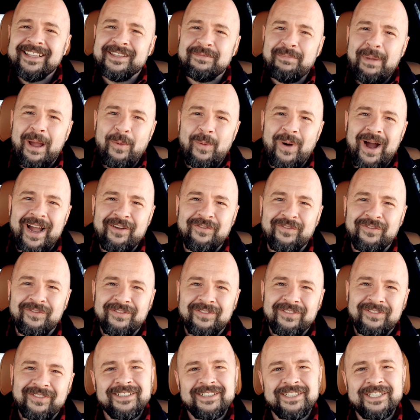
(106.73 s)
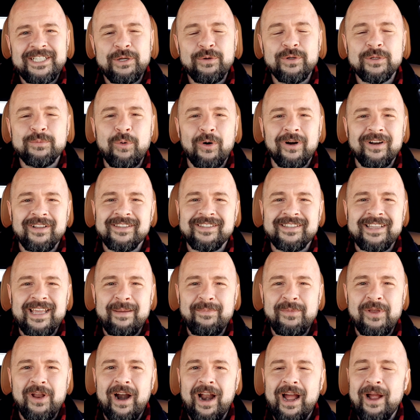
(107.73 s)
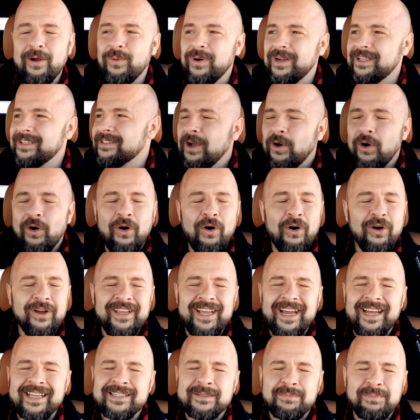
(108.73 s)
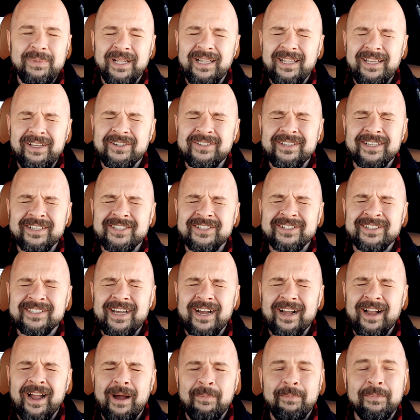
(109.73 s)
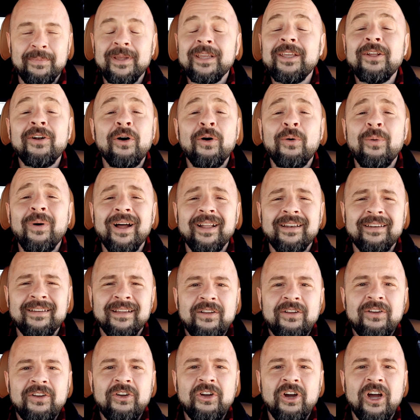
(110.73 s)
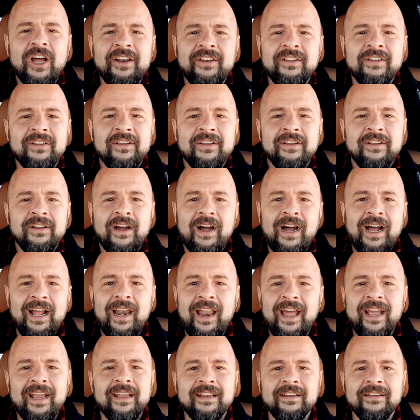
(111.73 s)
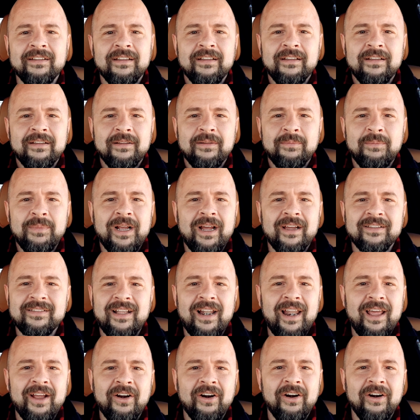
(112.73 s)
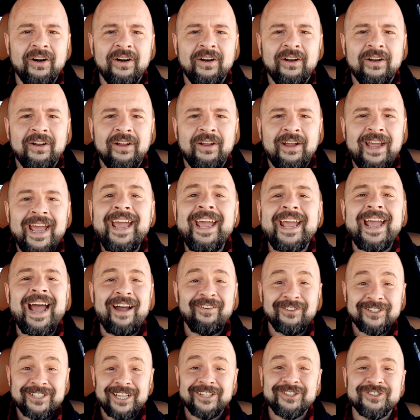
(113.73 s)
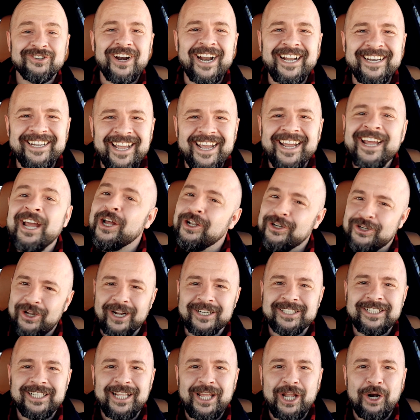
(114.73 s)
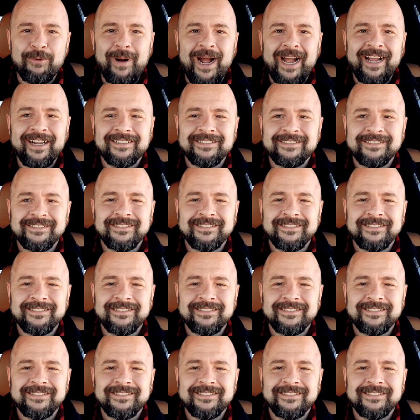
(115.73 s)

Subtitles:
is my wife. She was born the same year I was. Oh yes, Billy, you're such a suck up. You know what? Good. I like it because I like her. Hey, have yourselves a great day. Talk to you later. Bye.